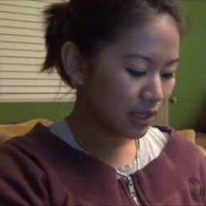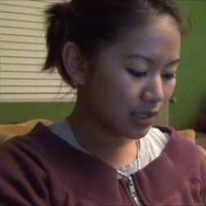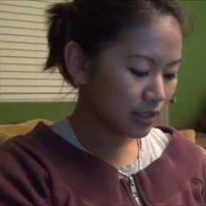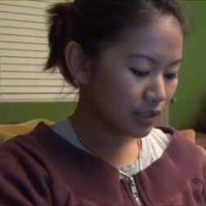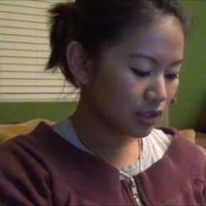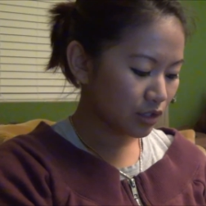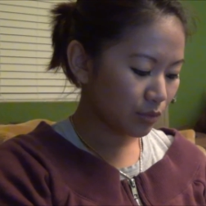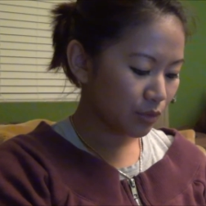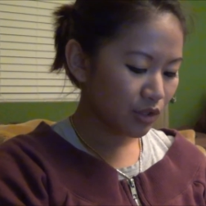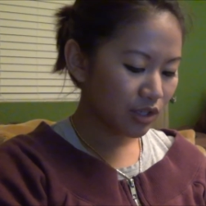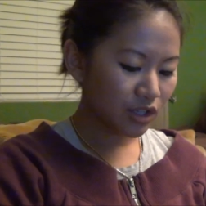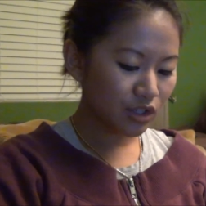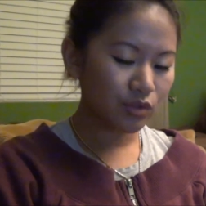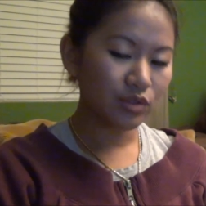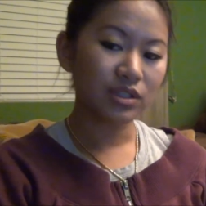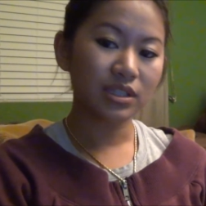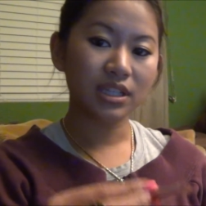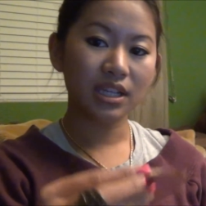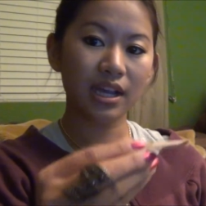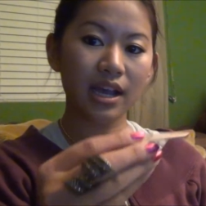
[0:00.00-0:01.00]
So what you can do
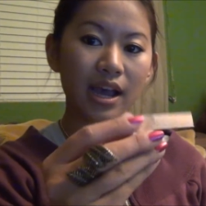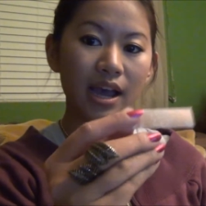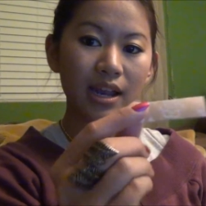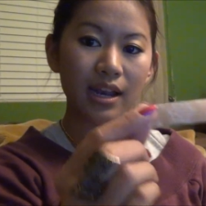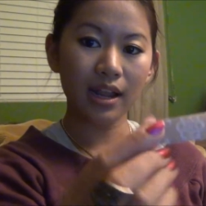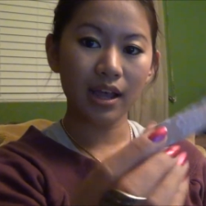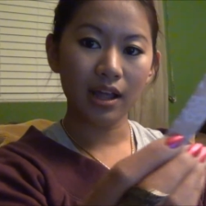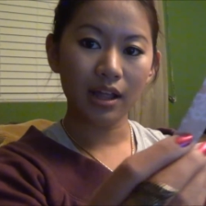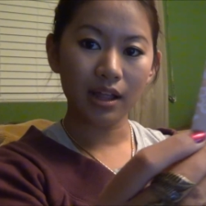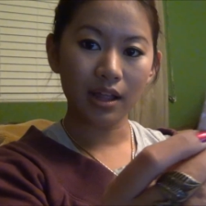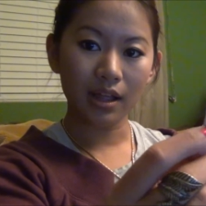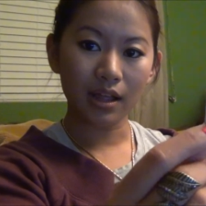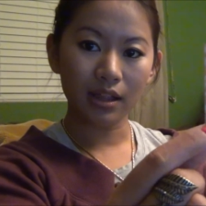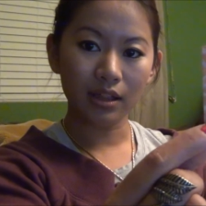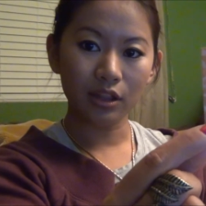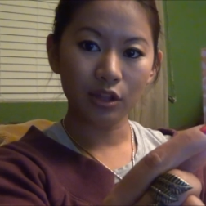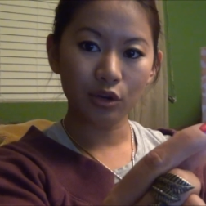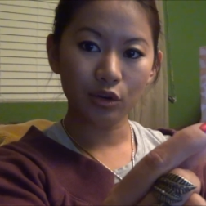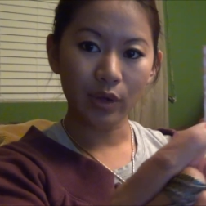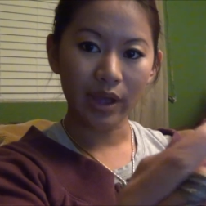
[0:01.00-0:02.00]
is cut a
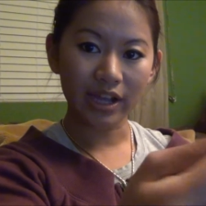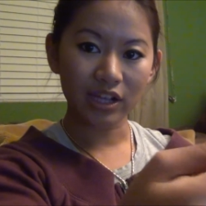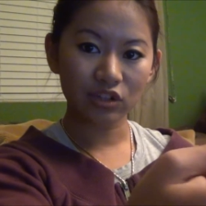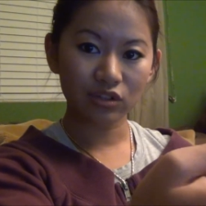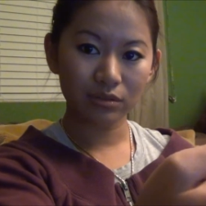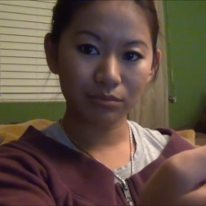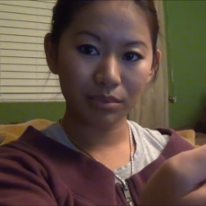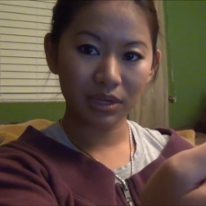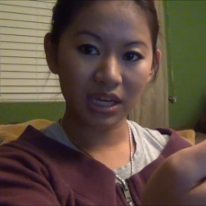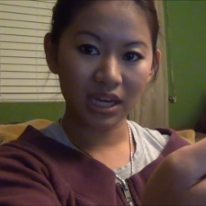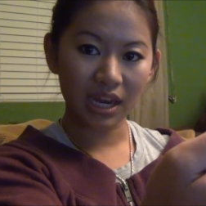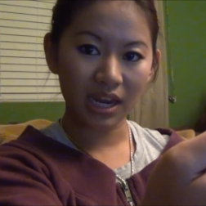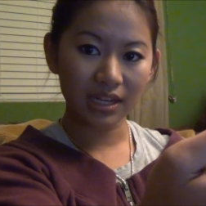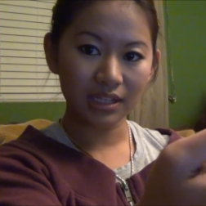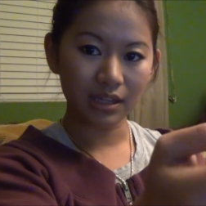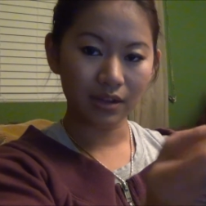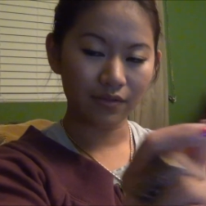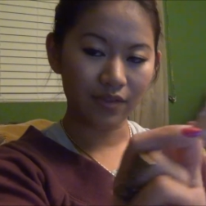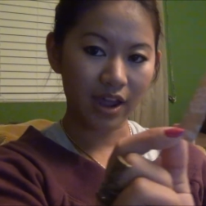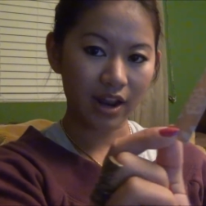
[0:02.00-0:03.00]
little extra
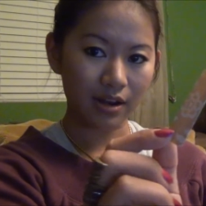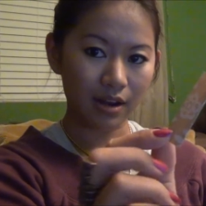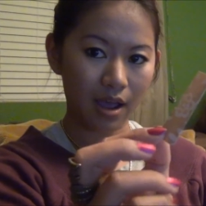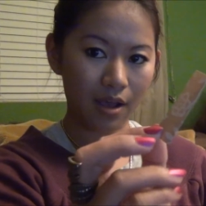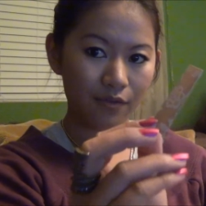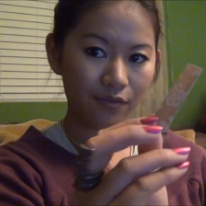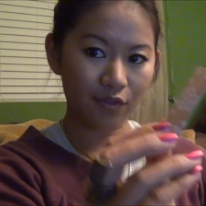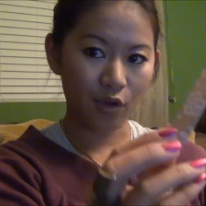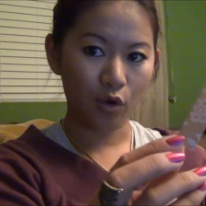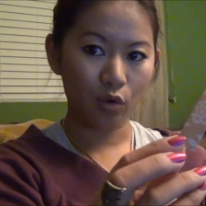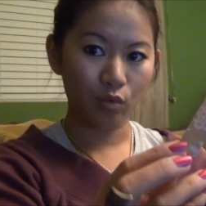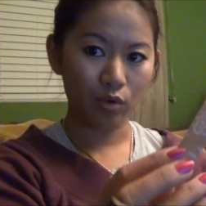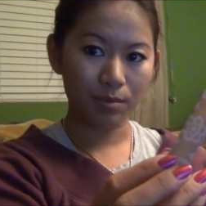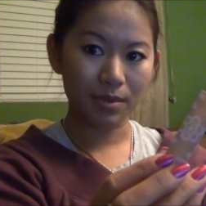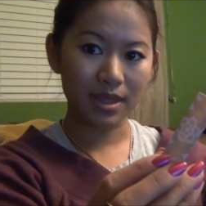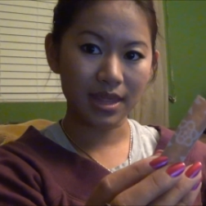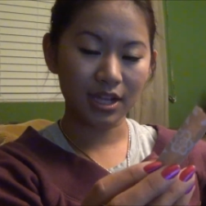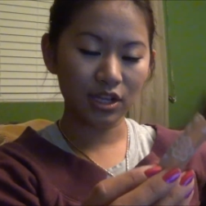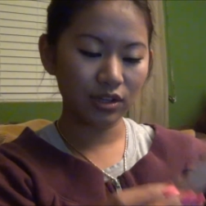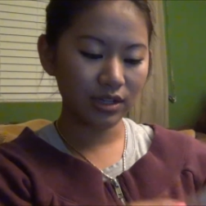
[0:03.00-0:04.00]
piece of that faux
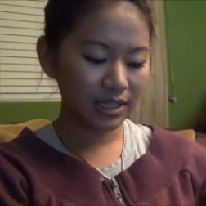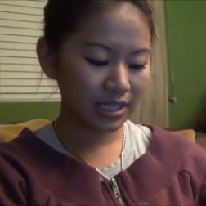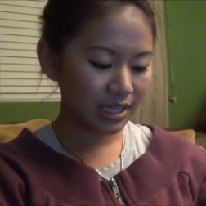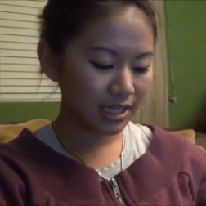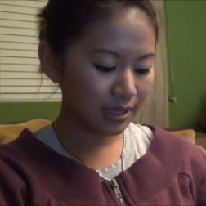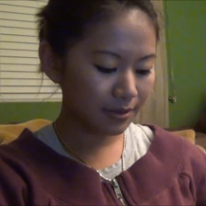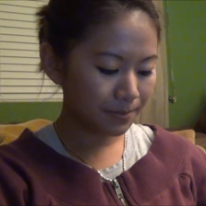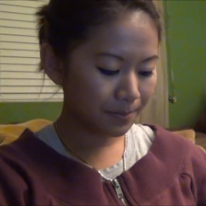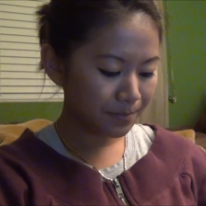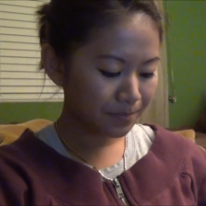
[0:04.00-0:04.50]
ribbon that you did,